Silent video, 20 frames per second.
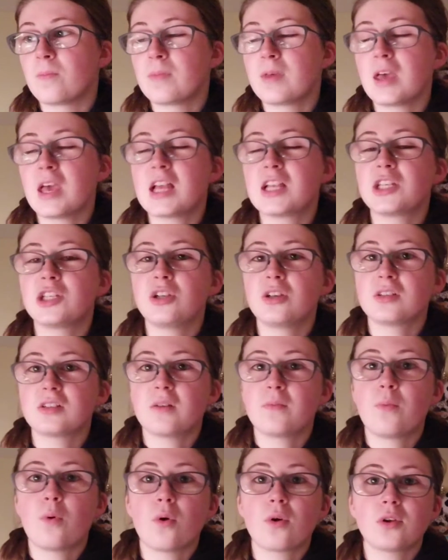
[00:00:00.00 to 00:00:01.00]
It's just
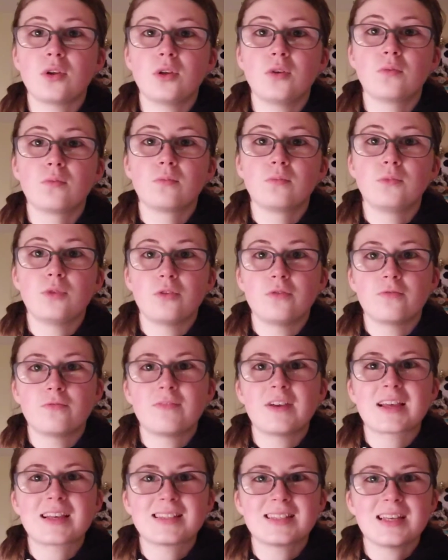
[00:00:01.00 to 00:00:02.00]
important you
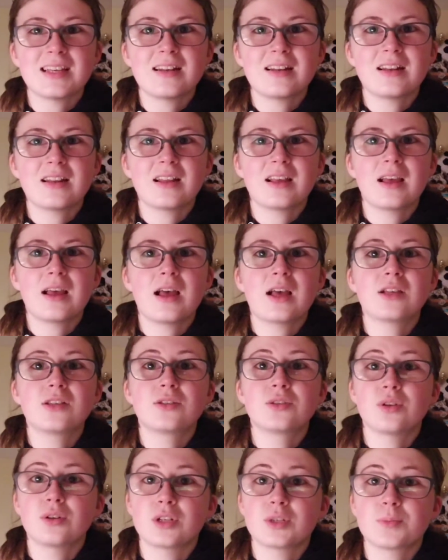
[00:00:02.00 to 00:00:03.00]
fix it as
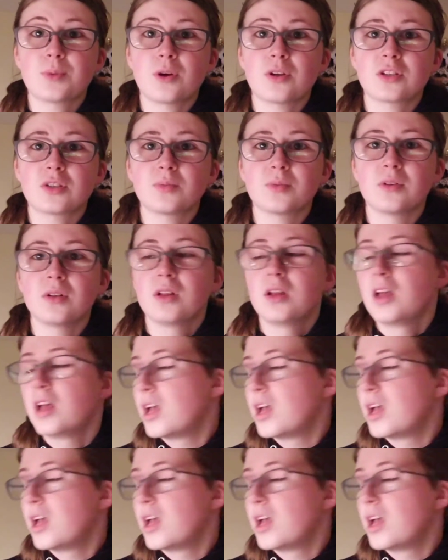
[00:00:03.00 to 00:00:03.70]
soon as possible.